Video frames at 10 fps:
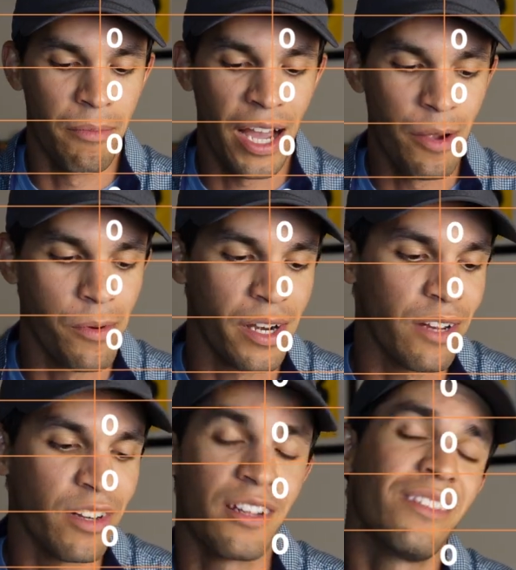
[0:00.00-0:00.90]
I wouldn't
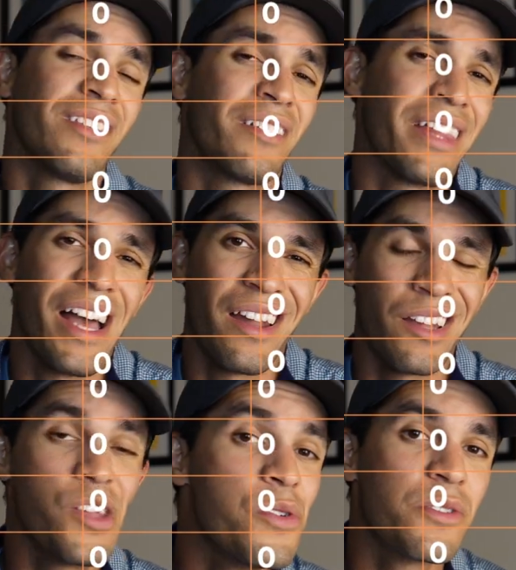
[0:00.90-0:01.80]
even consider that a
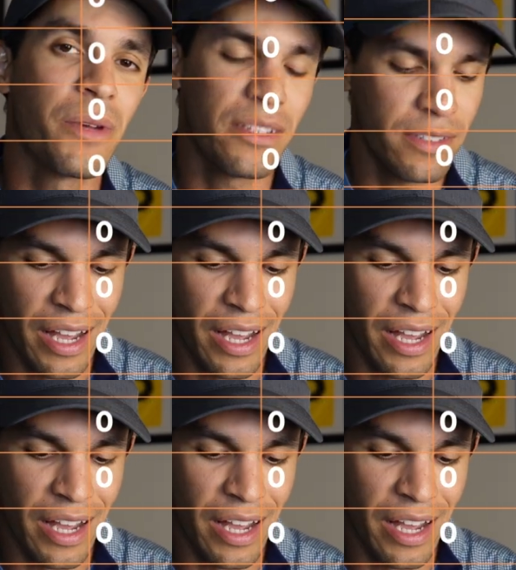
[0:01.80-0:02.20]
huge miss.